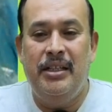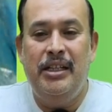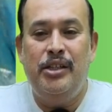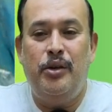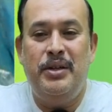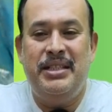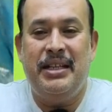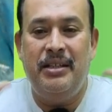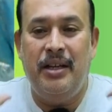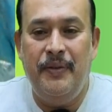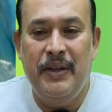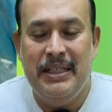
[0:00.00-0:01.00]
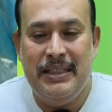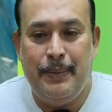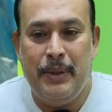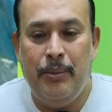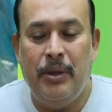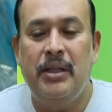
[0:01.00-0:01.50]
22nd of
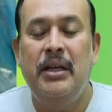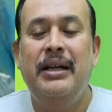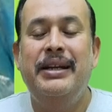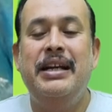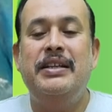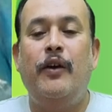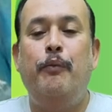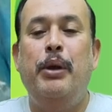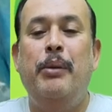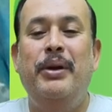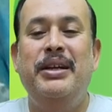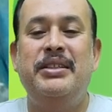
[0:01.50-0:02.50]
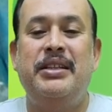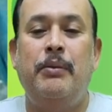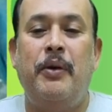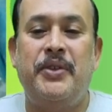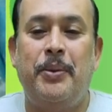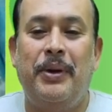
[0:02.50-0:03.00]
September. Date of payment is the time of
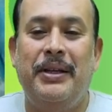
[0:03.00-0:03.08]
supply.